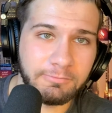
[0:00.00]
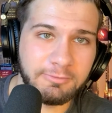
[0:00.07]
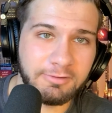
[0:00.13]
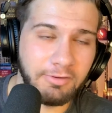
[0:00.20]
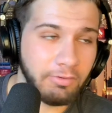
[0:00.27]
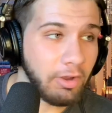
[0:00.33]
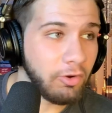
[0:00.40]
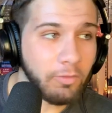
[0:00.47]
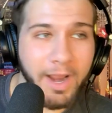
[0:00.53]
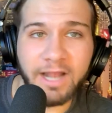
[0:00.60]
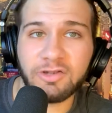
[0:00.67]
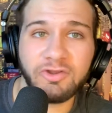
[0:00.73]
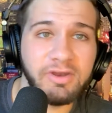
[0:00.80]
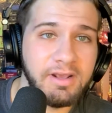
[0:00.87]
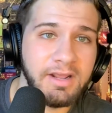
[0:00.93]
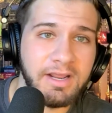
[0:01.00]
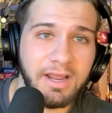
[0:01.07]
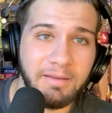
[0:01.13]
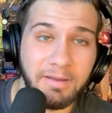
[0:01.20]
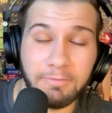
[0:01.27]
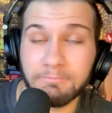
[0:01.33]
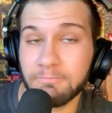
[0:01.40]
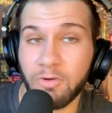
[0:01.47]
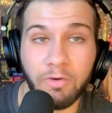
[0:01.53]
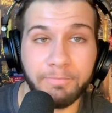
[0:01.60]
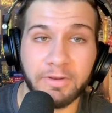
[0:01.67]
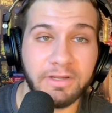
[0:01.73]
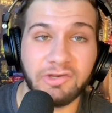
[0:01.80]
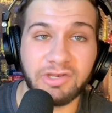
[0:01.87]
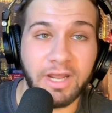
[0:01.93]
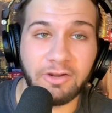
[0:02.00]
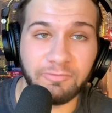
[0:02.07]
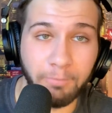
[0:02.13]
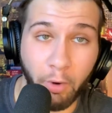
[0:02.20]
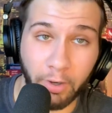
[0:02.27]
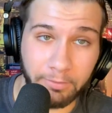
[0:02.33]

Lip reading: So congrats to him, and hopefully he stays put.